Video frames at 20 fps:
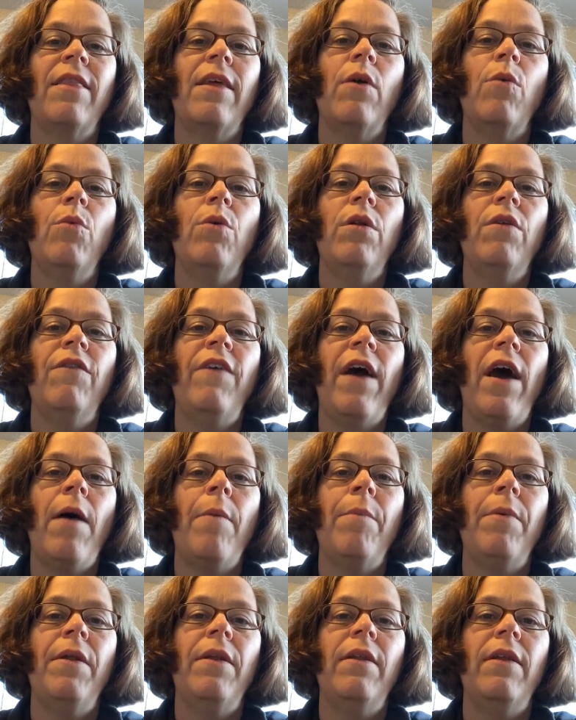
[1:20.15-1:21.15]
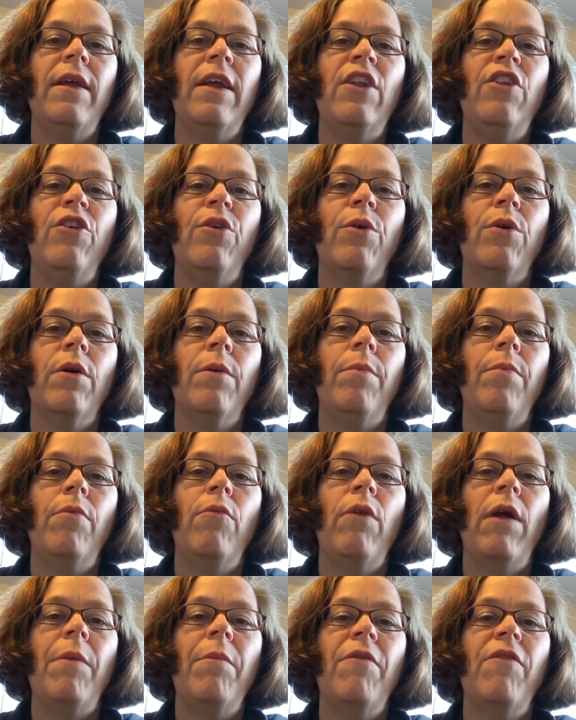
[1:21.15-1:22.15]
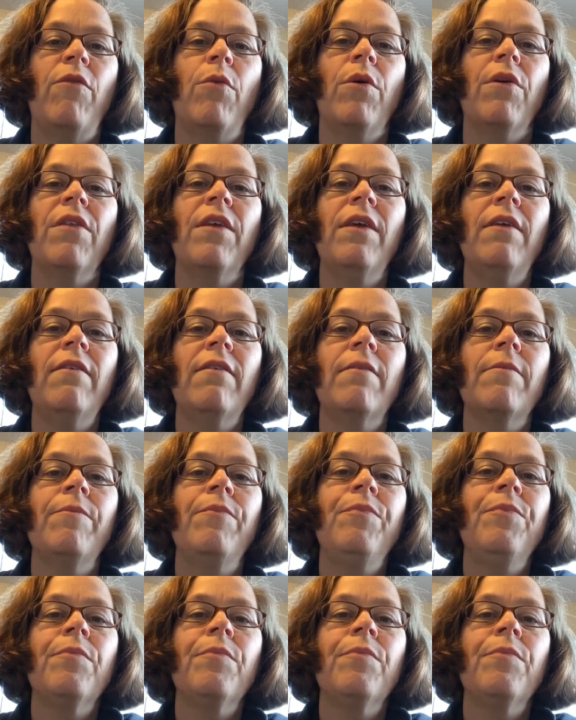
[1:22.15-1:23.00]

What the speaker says: that would have happened in Europe right before this,